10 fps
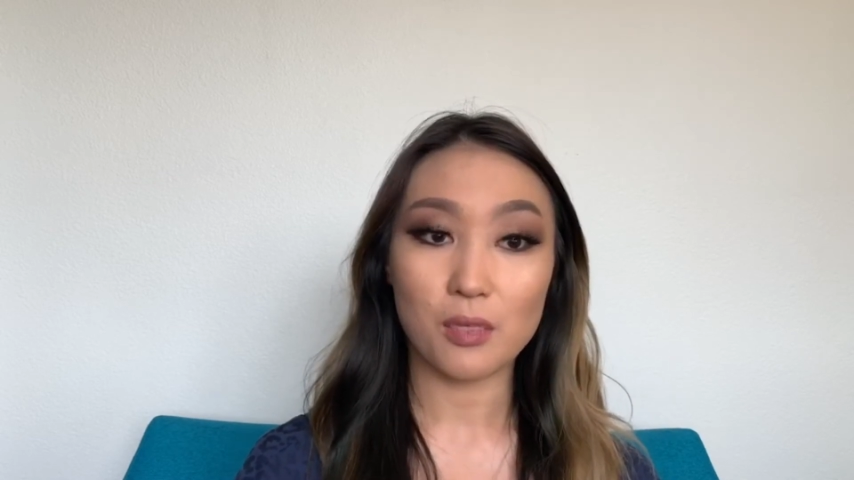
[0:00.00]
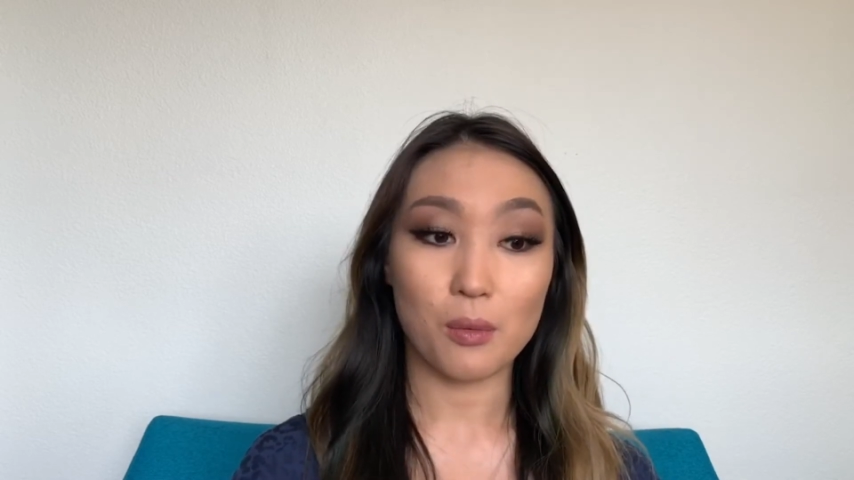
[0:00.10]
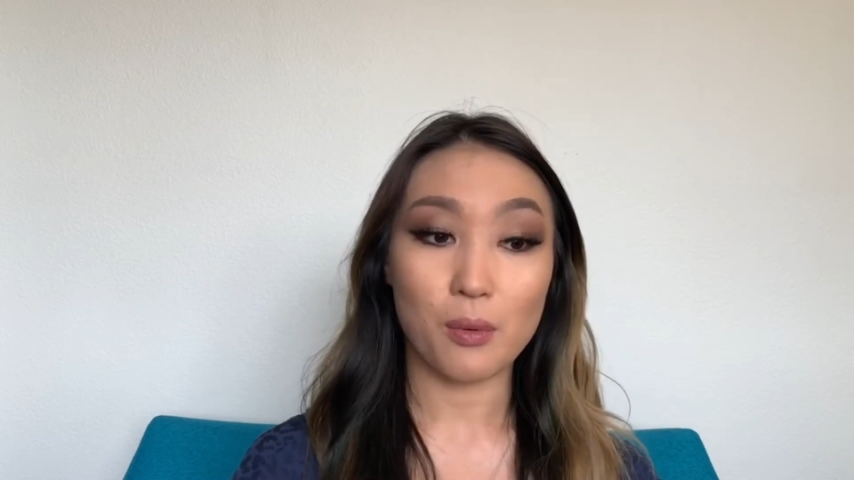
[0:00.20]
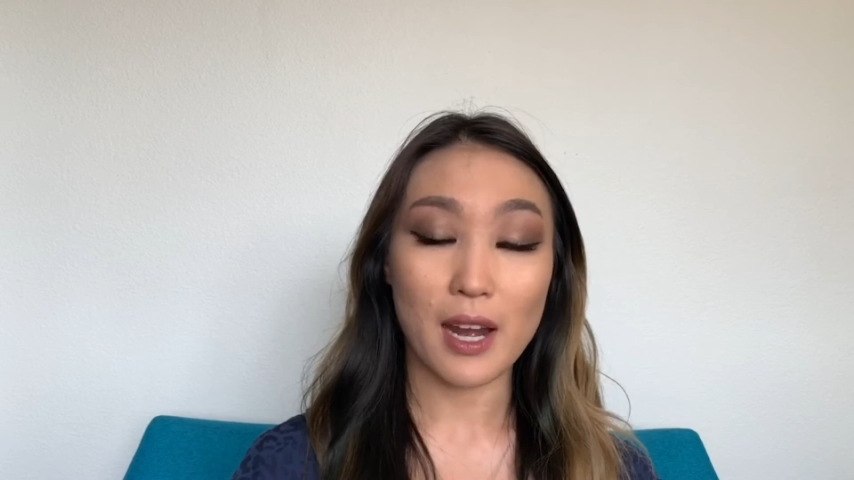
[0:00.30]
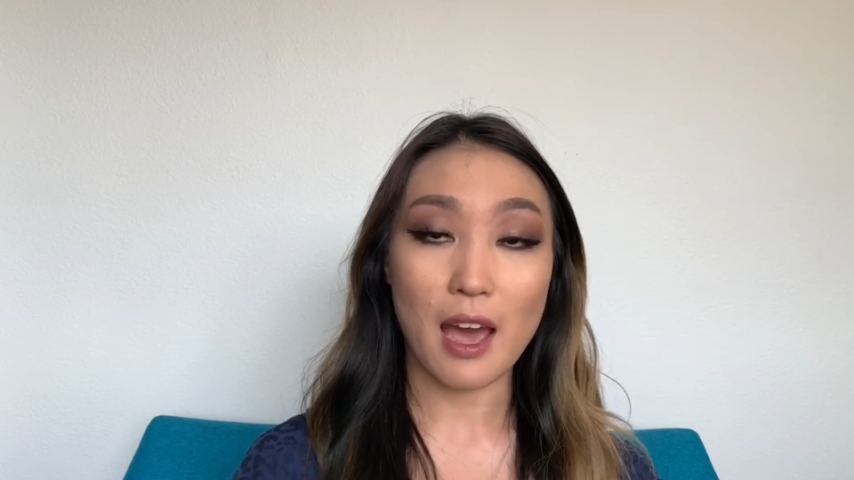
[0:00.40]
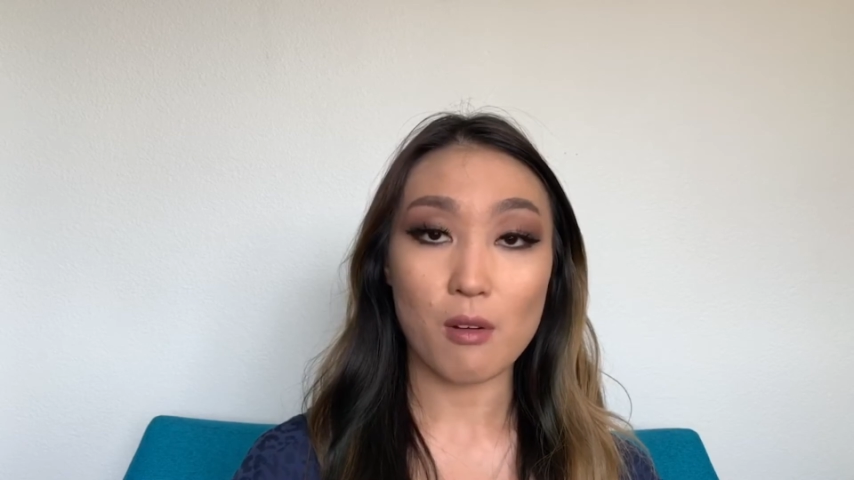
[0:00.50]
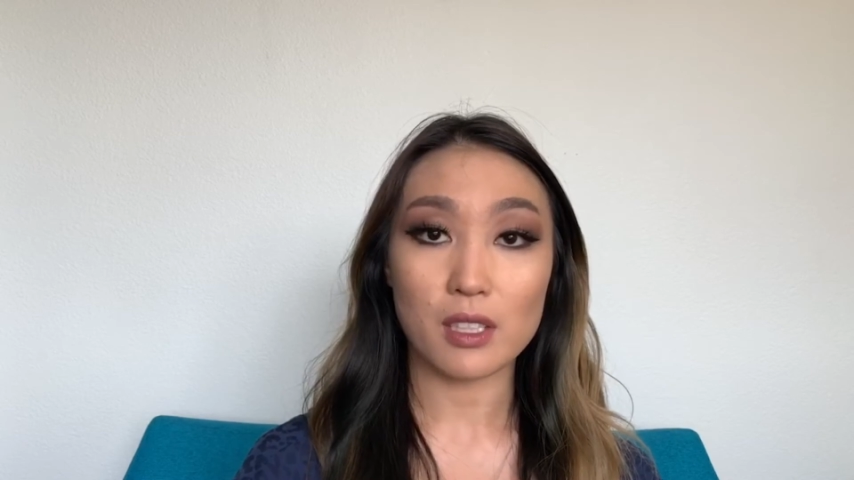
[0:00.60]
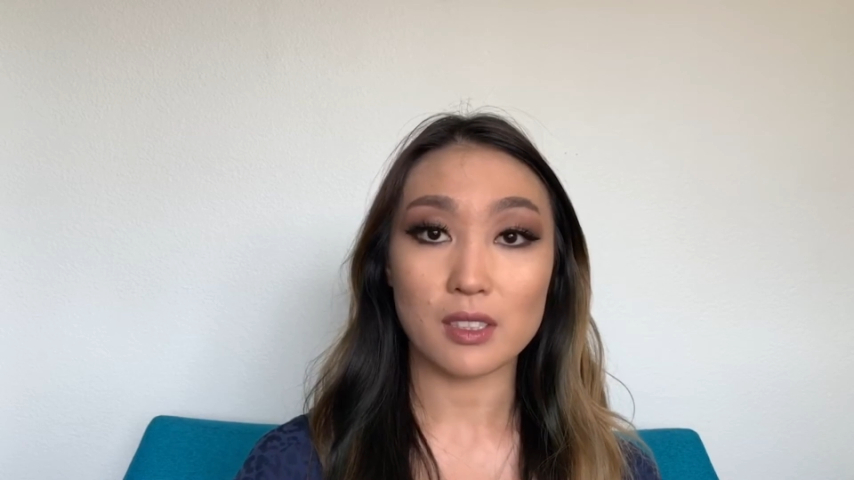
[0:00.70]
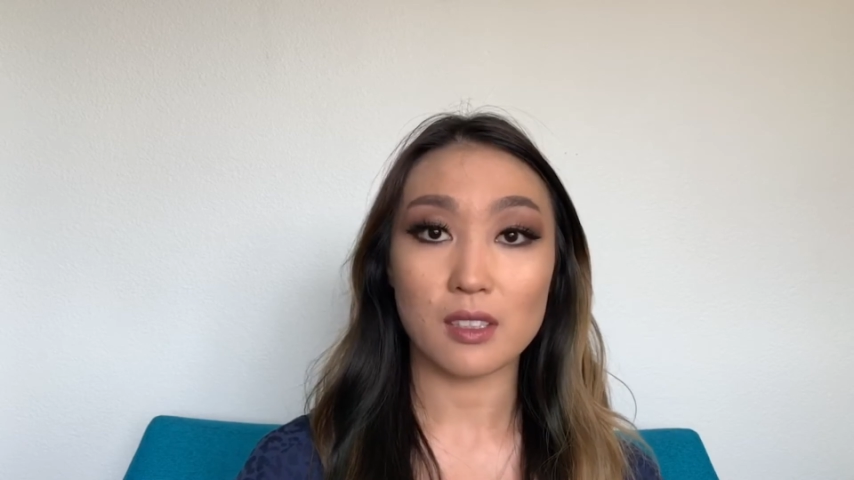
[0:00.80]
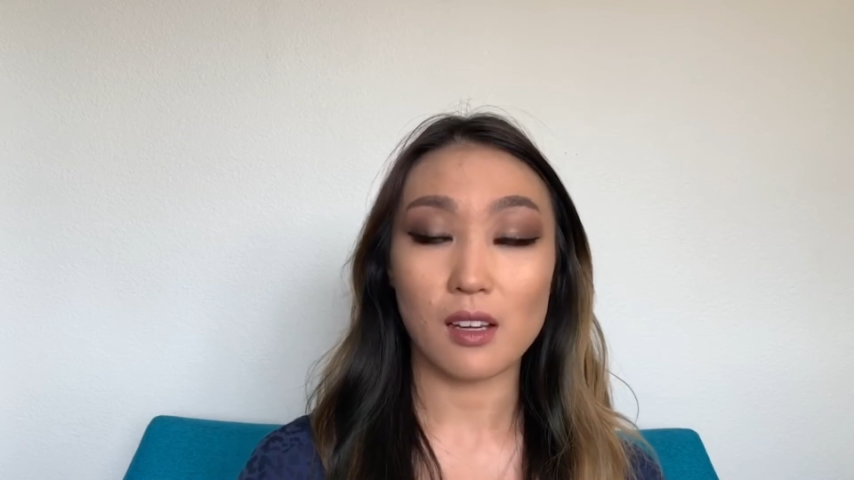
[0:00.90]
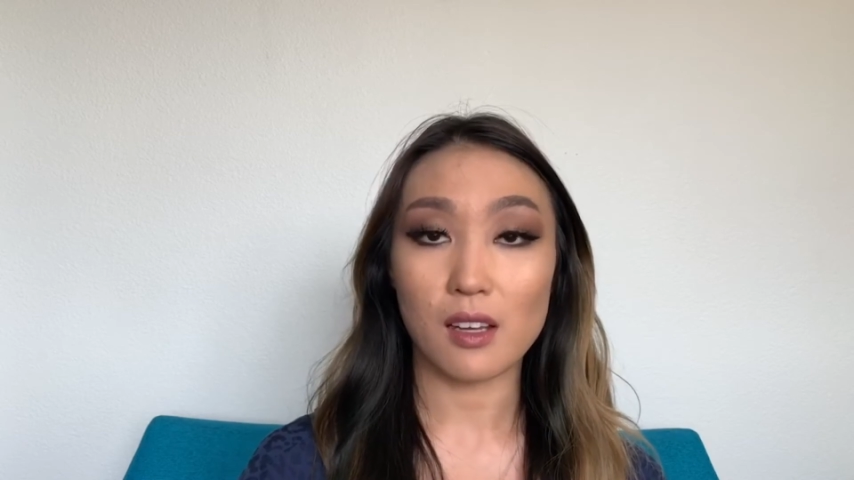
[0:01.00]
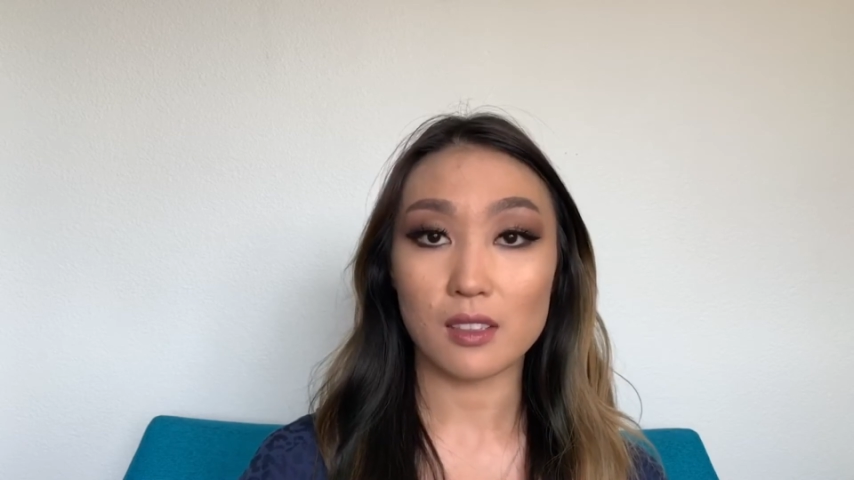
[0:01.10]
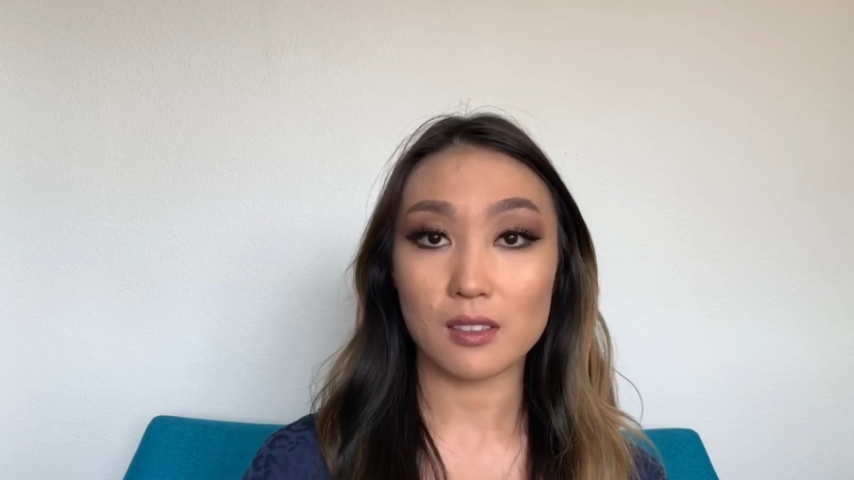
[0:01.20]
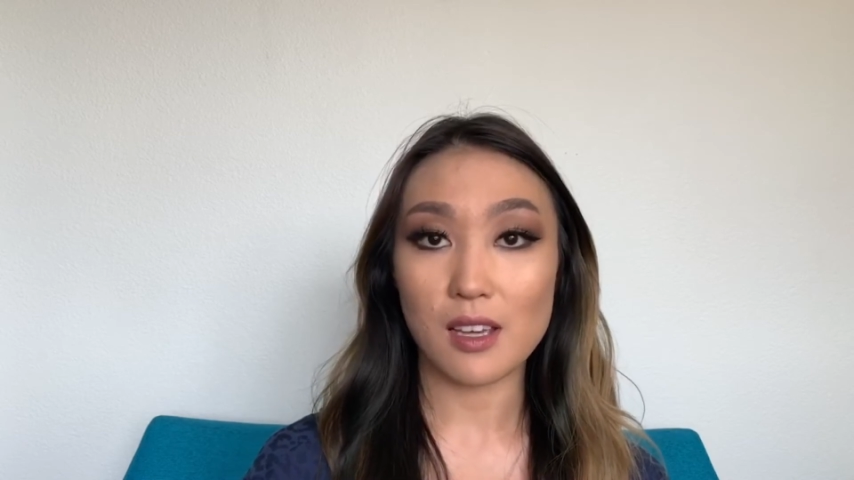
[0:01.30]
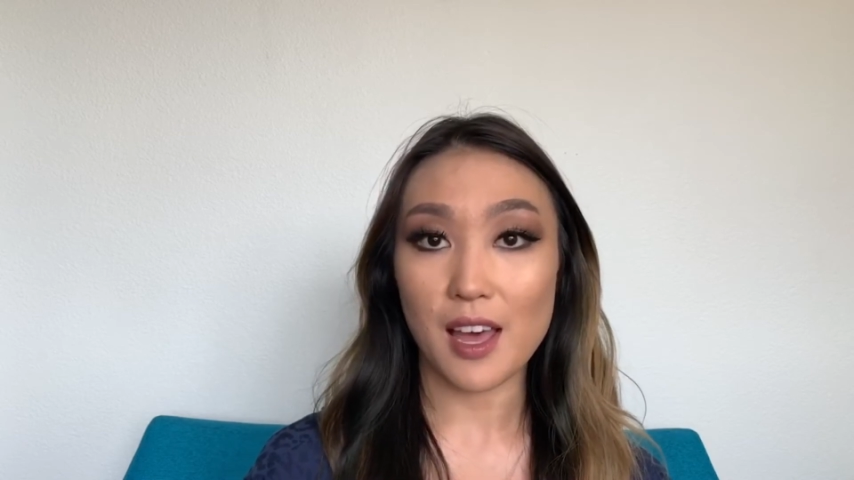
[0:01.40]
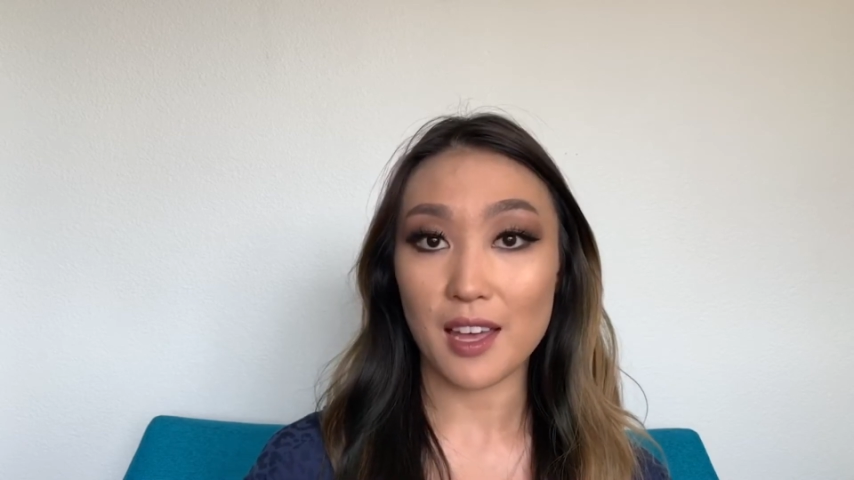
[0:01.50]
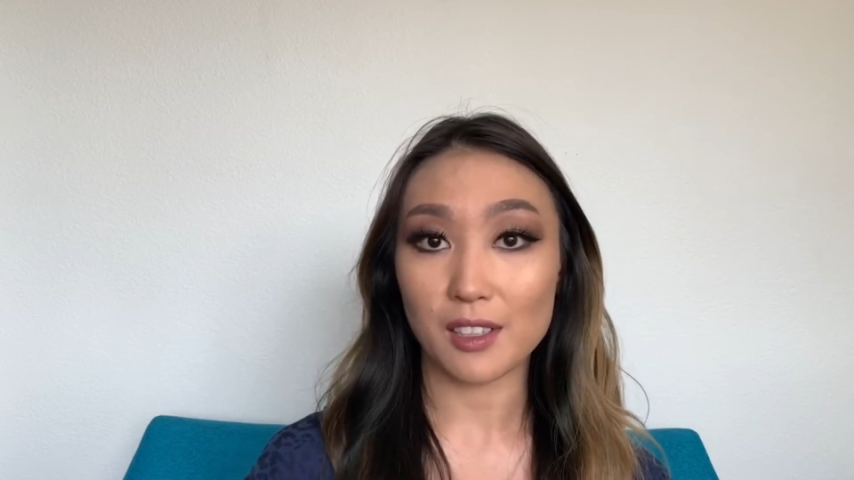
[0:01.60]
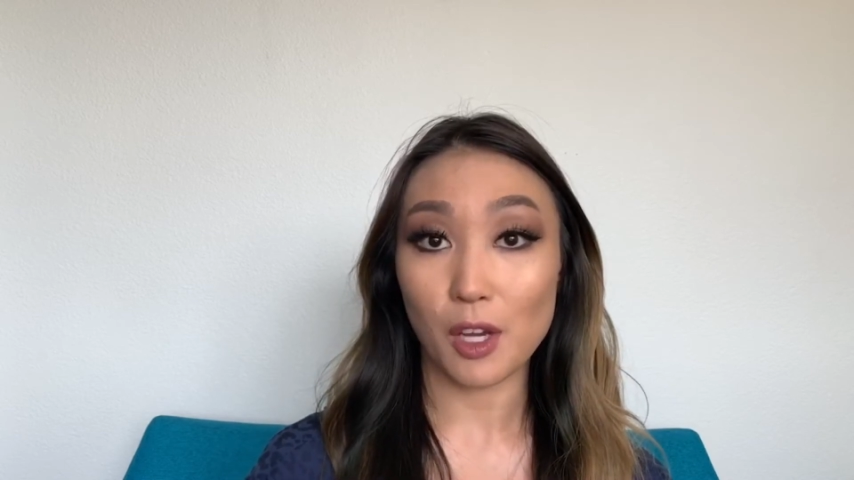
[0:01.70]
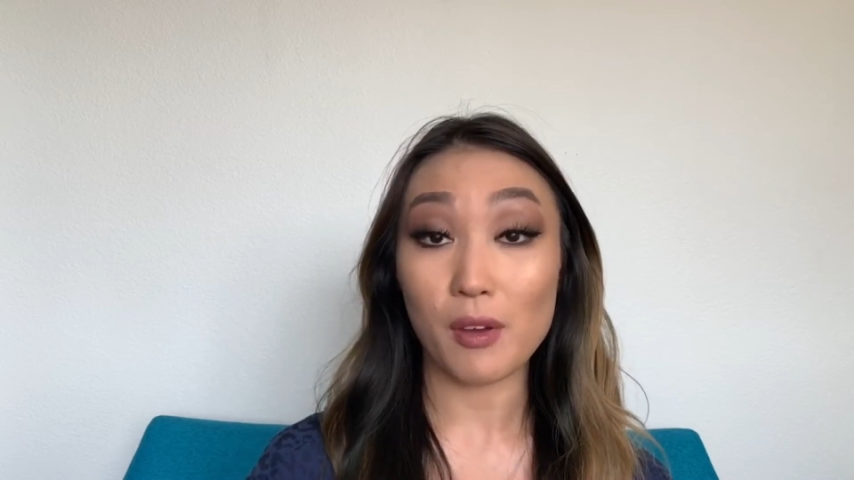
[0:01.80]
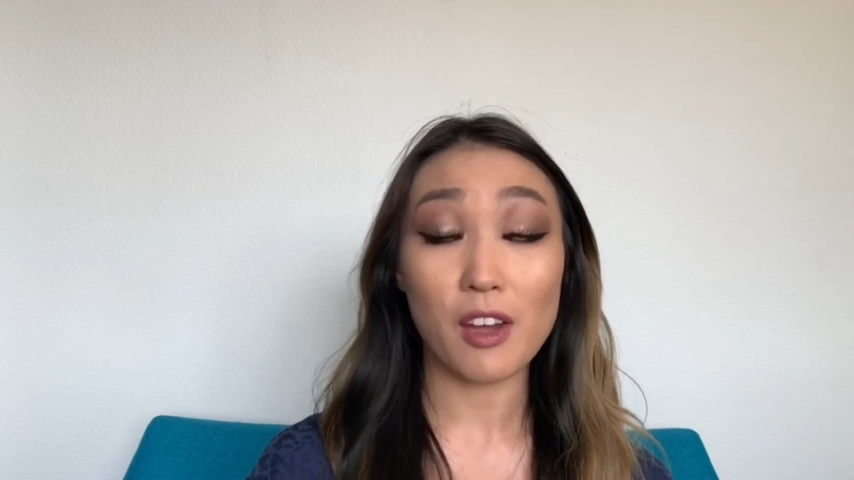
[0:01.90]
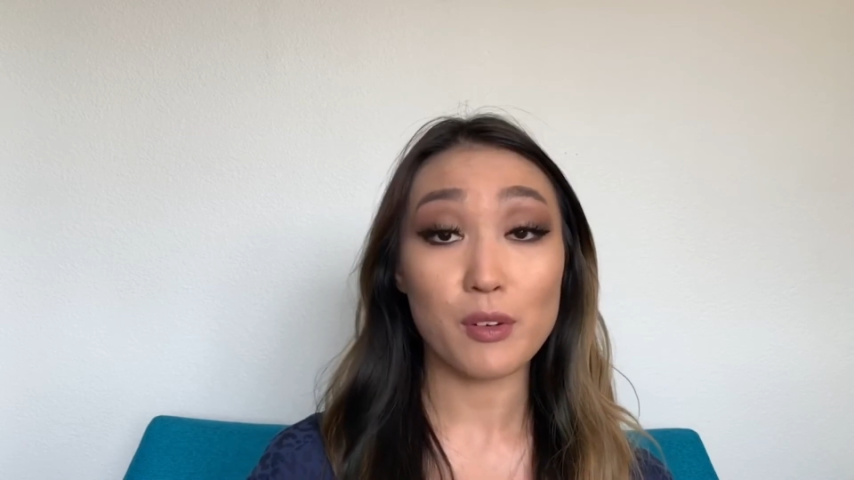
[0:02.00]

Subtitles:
When I was going